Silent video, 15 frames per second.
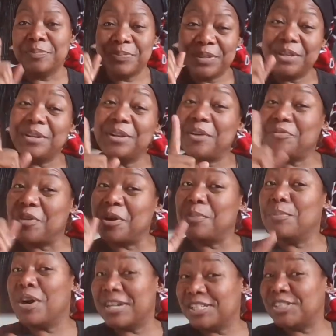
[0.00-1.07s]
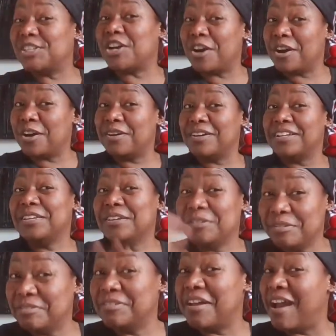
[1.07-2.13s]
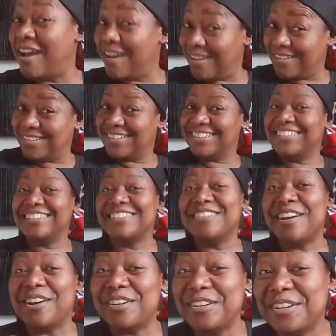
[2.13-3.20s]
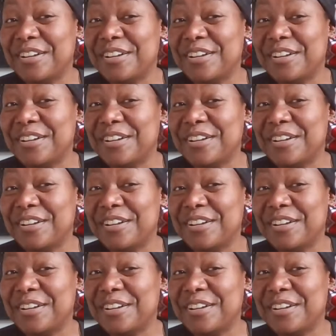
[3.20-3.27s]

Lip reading: You know, for Mojo, you know.